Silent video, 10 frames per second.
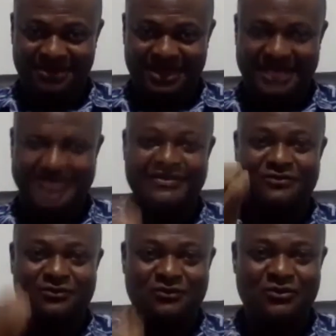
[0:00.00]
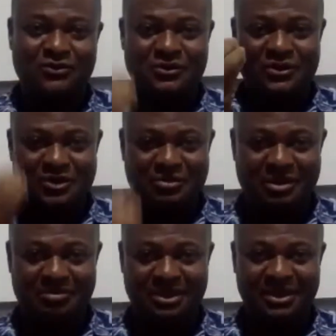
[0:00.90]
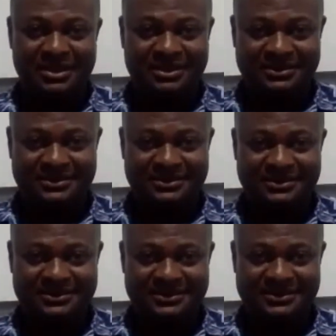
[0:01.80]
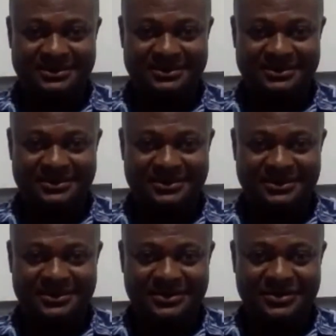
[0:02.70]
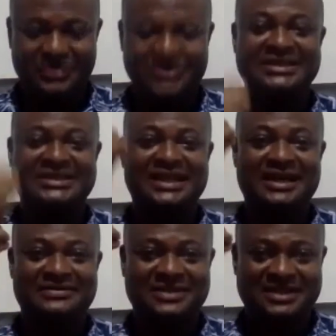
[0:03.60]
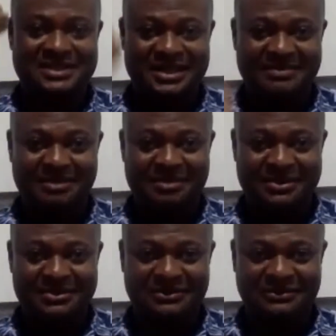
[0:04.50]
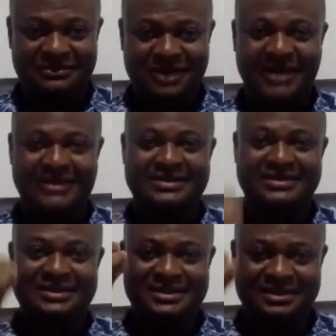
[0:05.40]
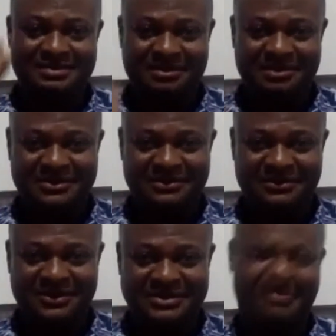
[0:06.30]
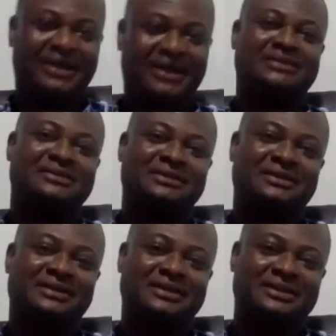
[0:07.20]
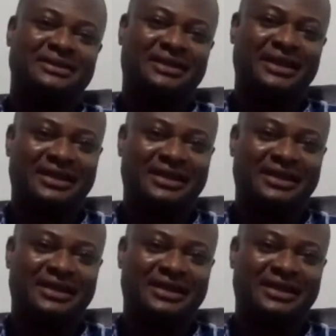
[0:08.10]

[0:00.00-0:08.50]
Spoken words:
is a full human being who deserves the same amount of rights, the same amount of respect that the